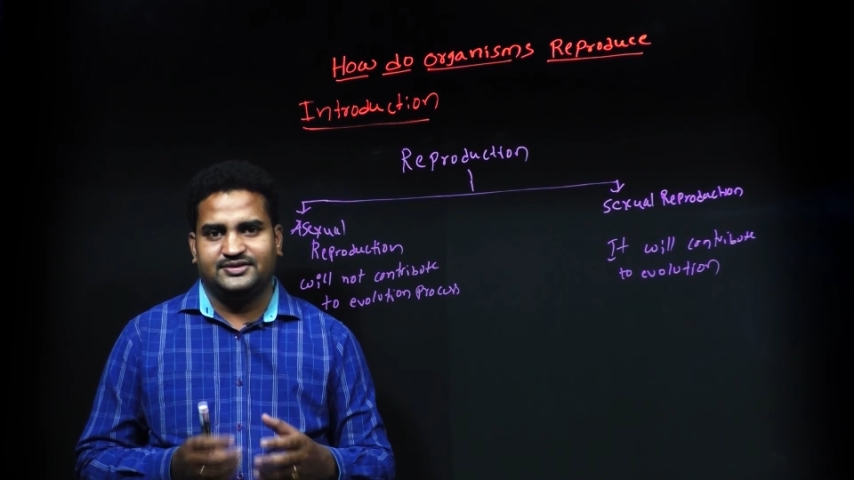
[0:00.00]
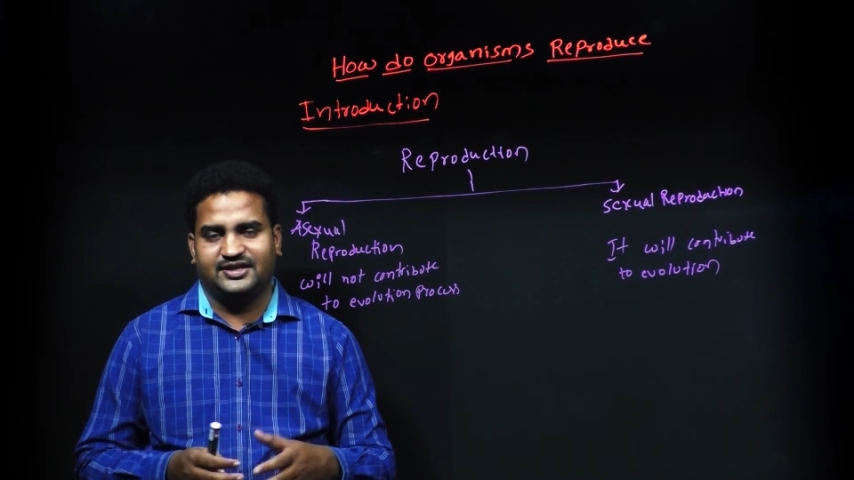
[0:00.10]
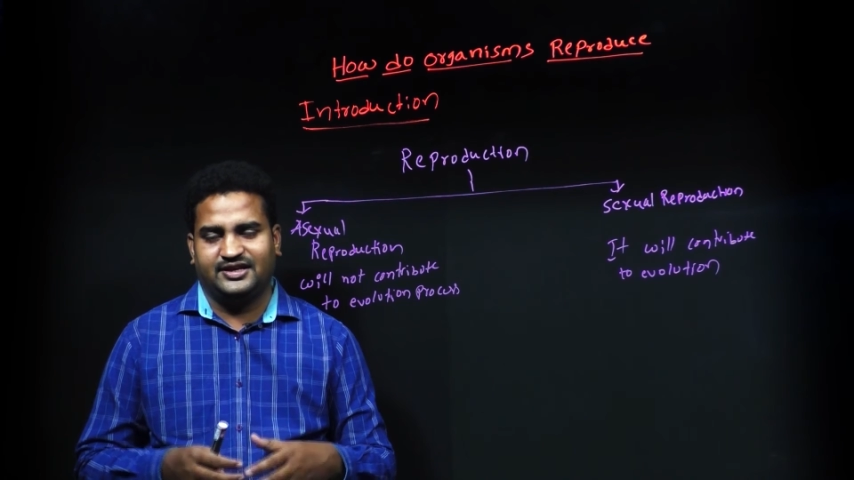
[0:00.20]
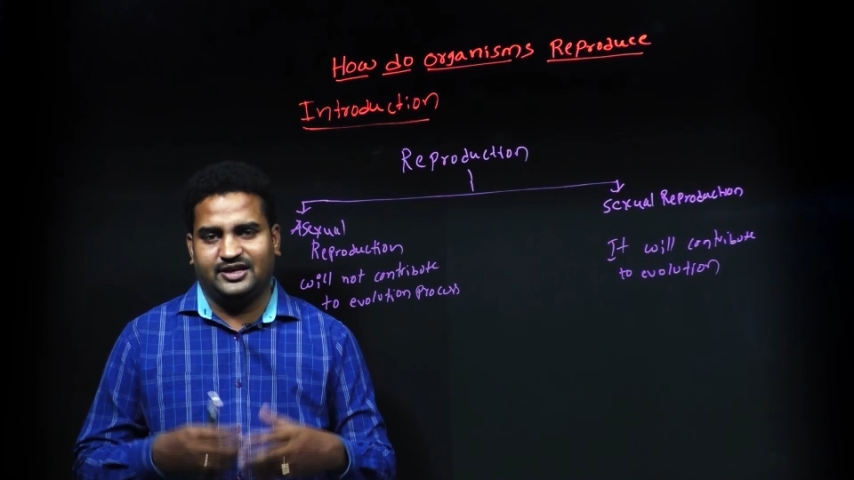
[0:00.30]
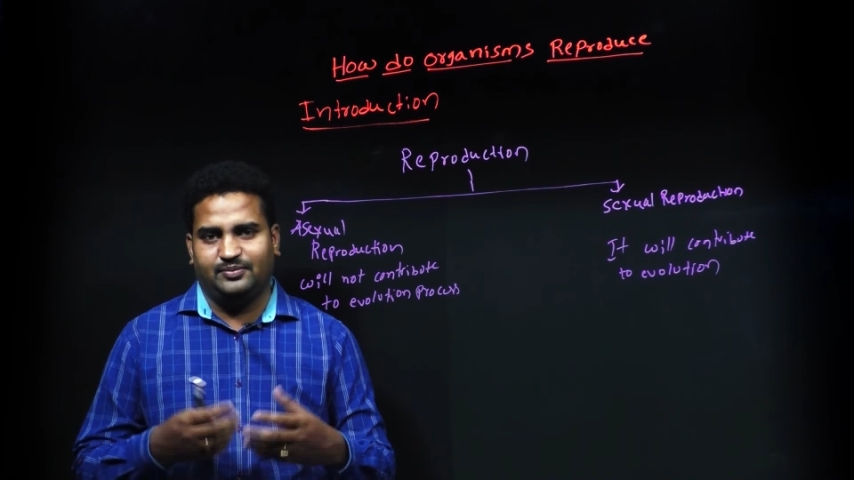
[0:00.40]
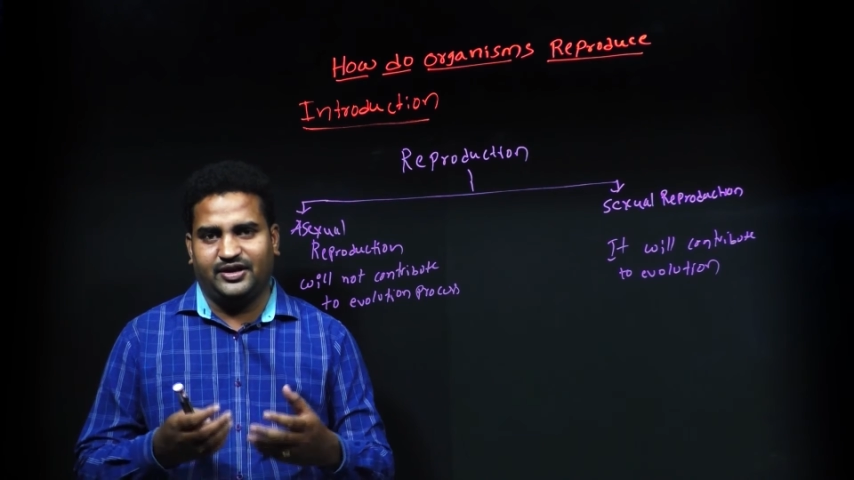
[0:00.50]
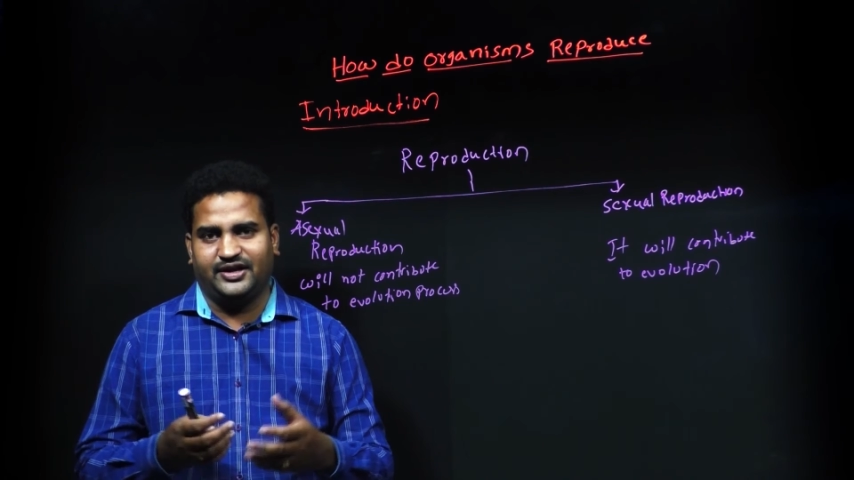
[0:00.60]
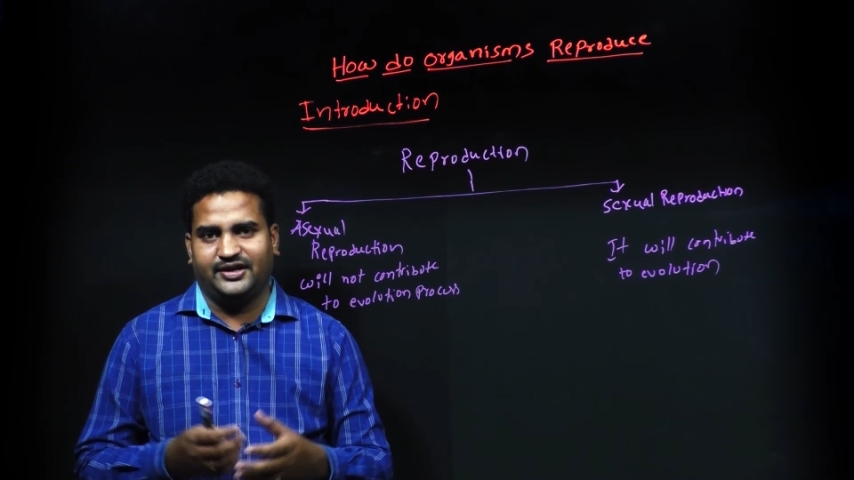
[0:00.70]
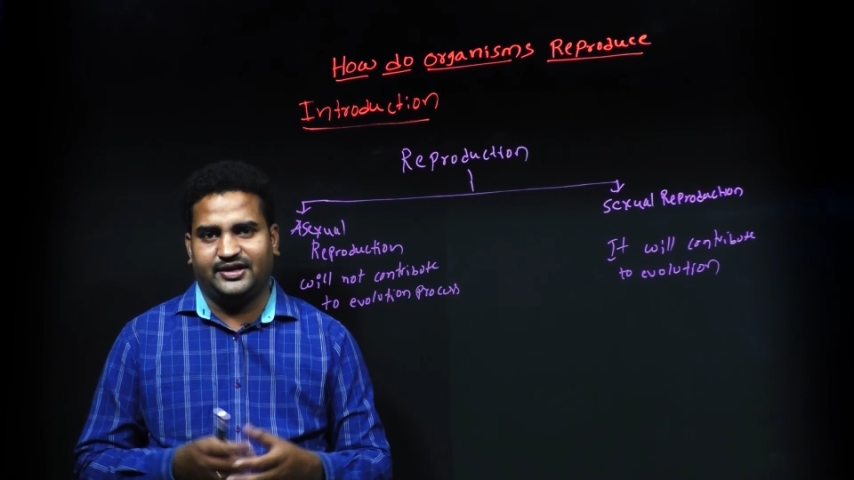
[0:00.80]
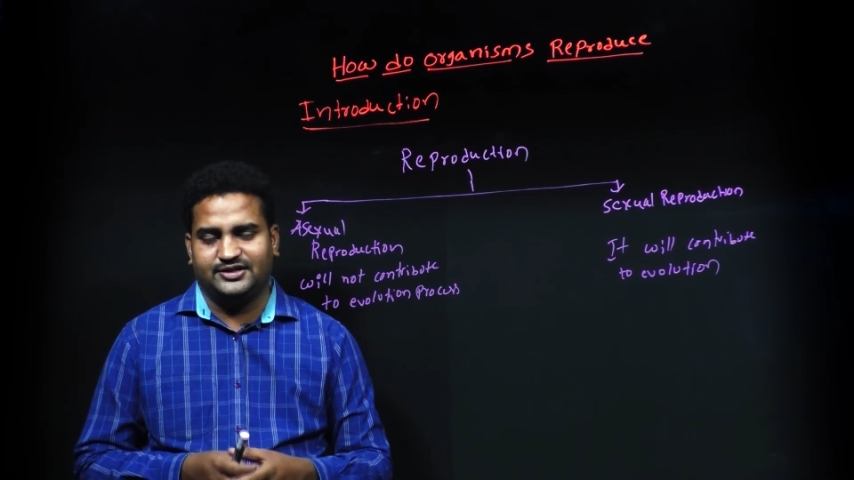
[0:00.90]
single
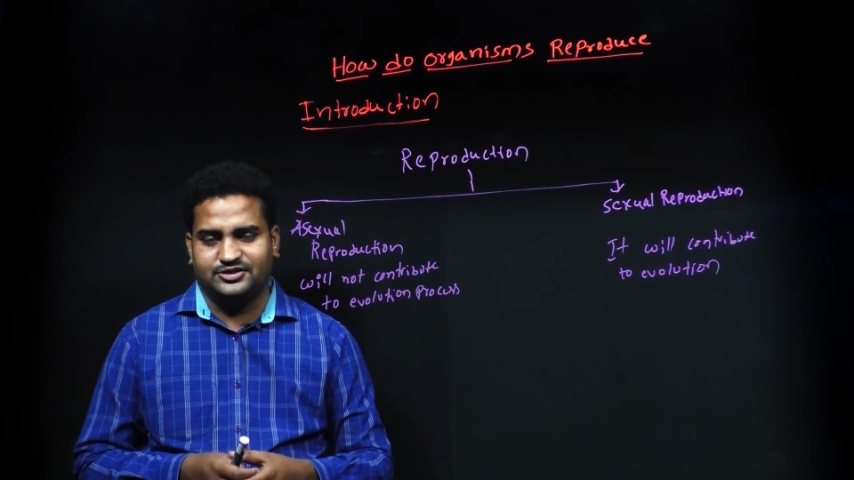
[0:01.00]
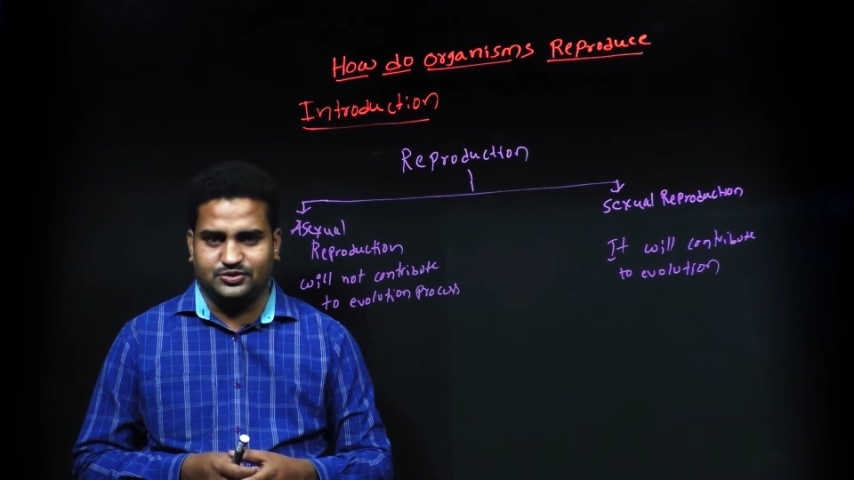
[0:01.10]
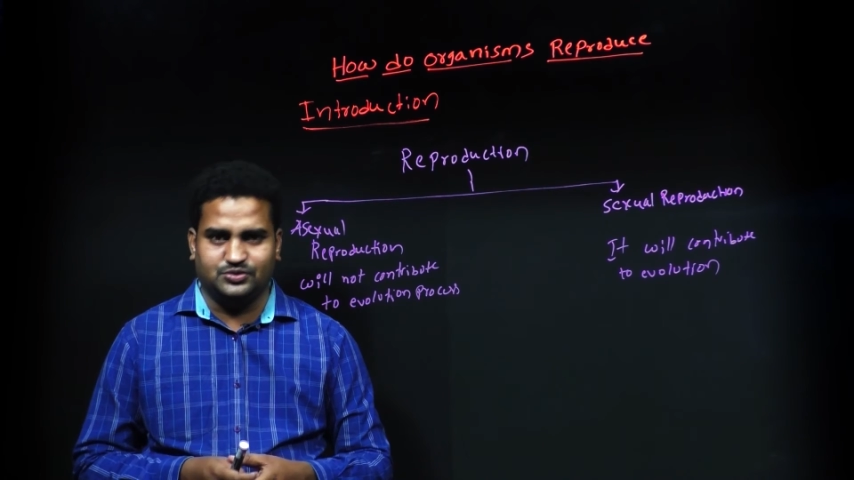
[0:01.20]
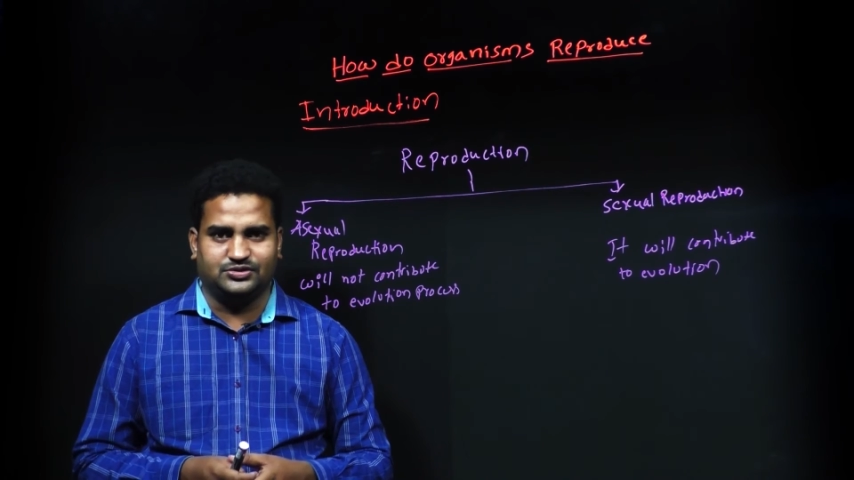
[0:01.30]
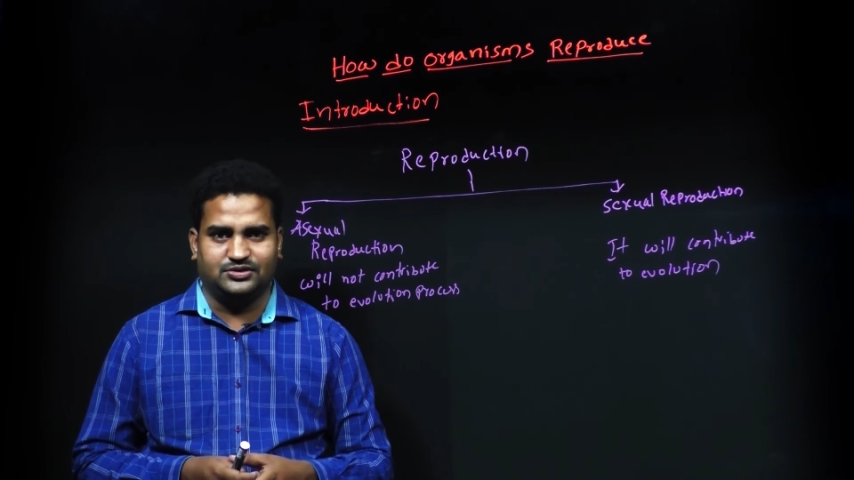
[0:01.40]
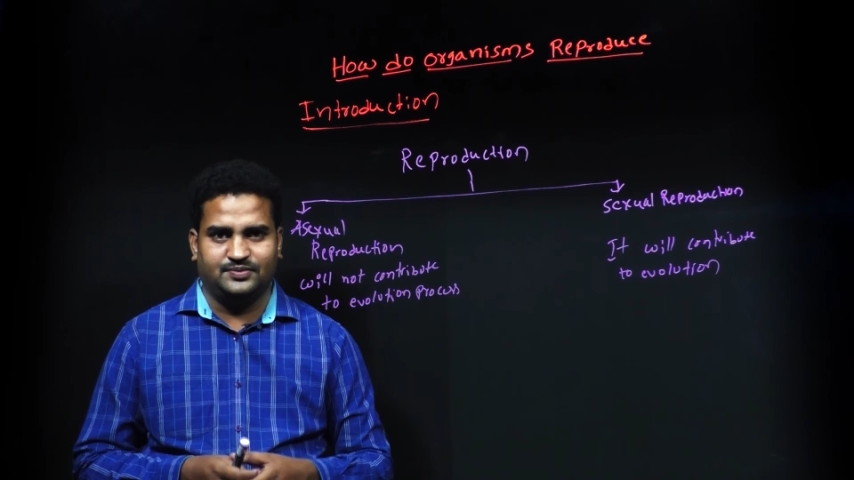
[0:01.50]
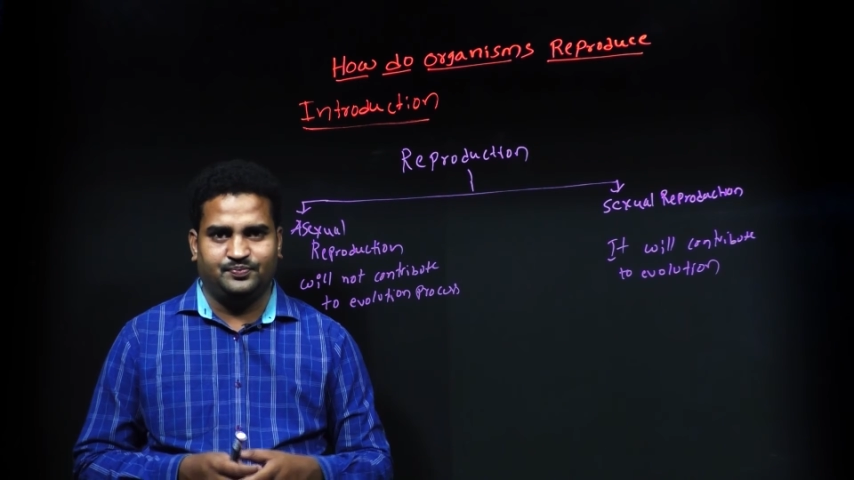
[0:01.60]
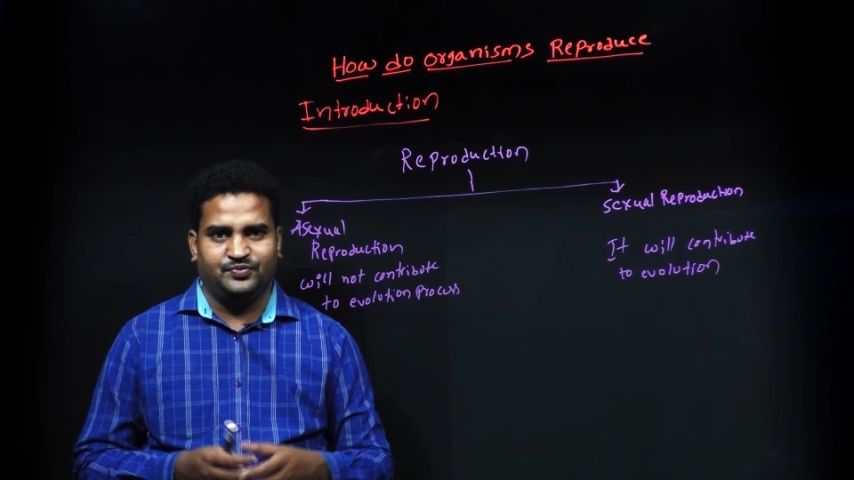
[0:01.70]
parent is used.